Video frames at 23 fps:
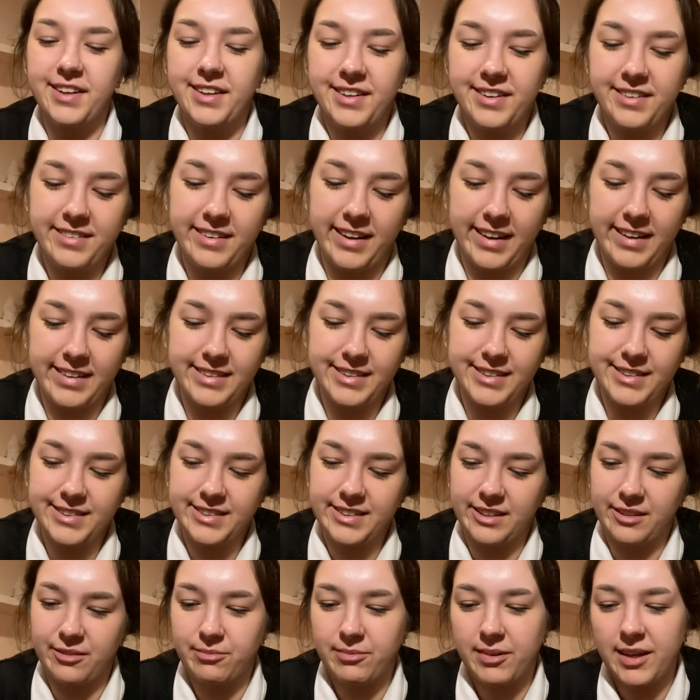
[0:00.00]
Right.
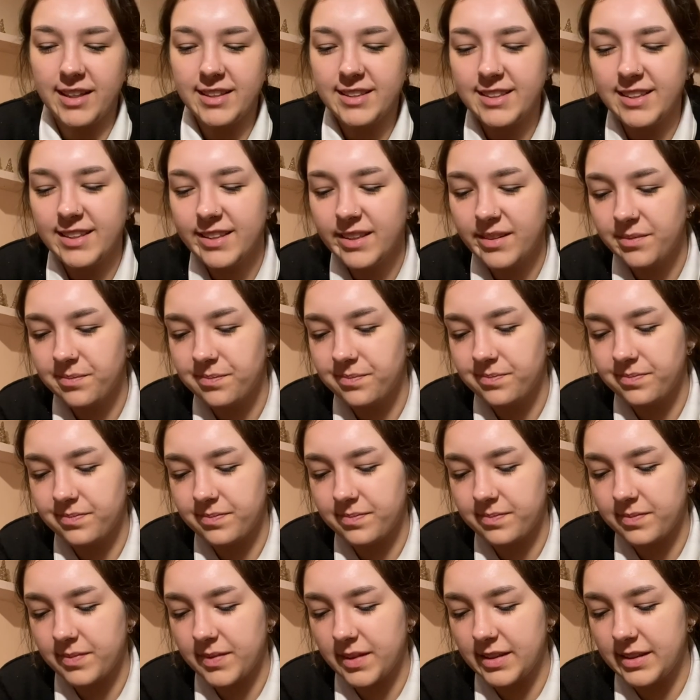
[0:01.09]
So matcha,
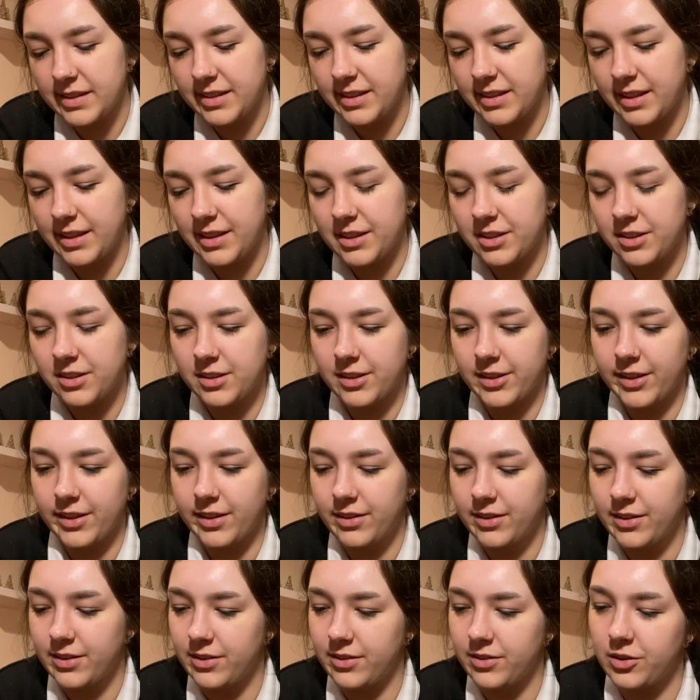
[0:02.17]
tea tree,
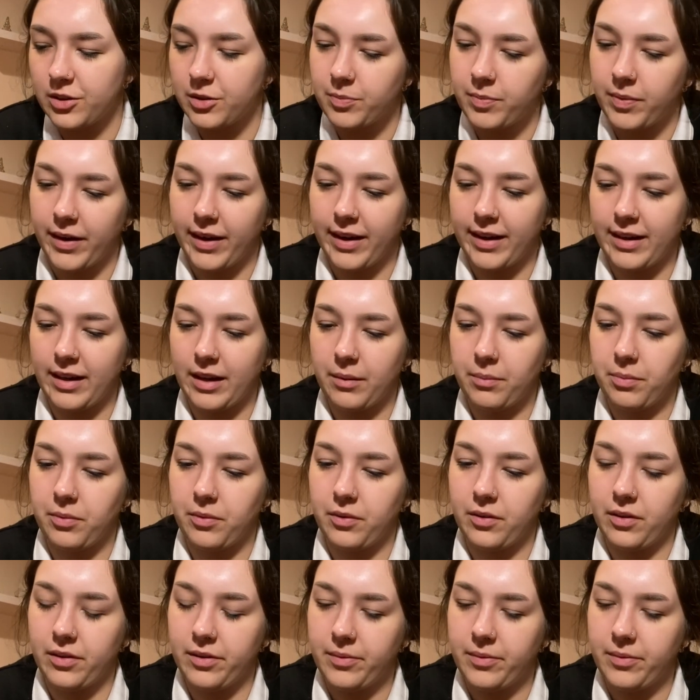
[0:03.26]
or pineapple.